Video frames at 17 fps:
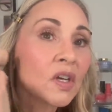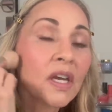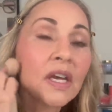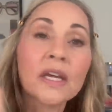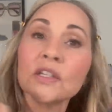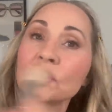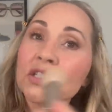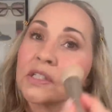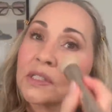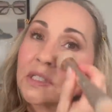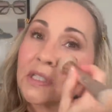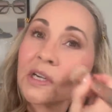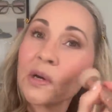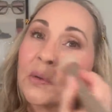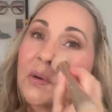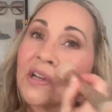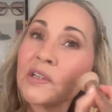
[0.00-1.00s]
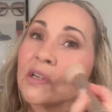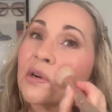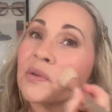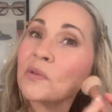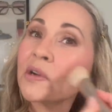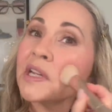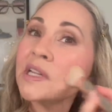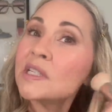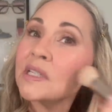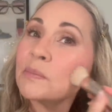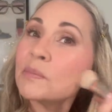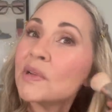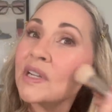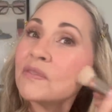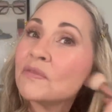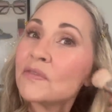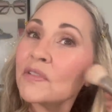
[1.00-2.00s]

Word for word: and just go in. Don't re-dip it in